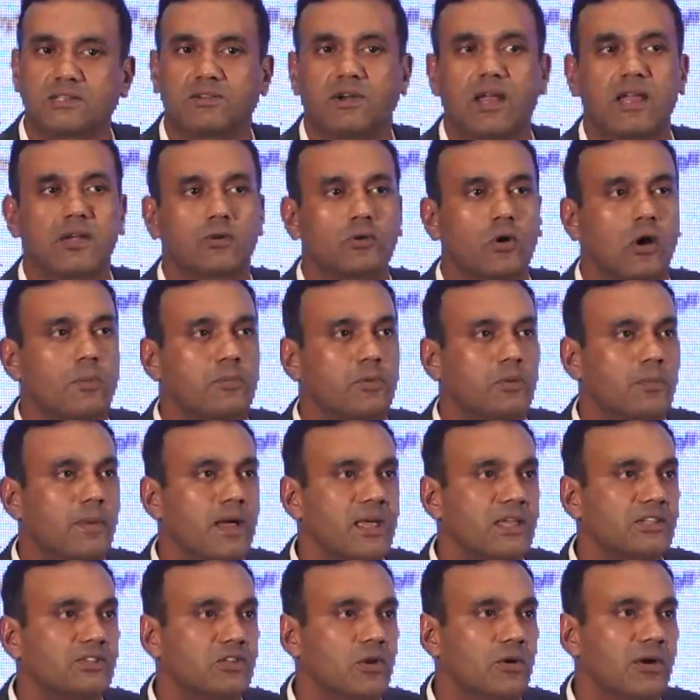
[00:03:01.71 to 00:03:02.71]
trying to
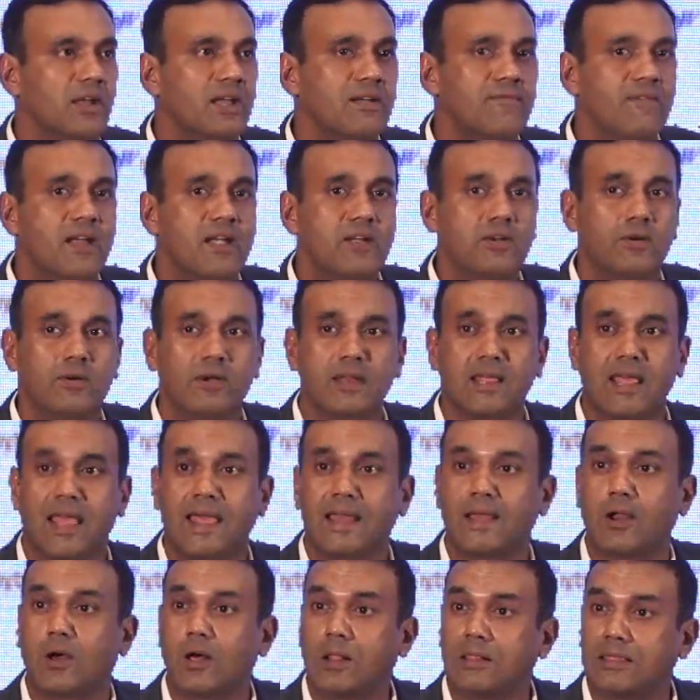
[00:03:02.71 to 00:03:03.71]
optimize your inventory,
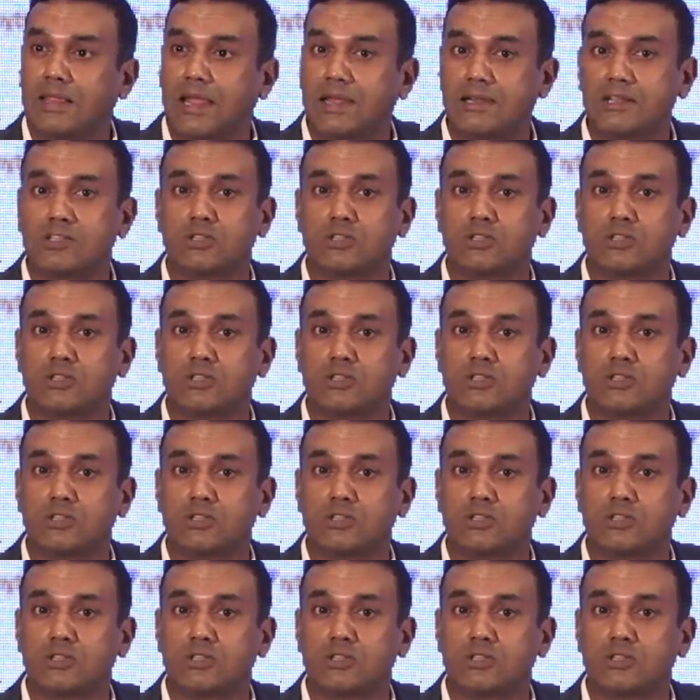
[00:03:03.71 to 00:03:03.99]
and all that is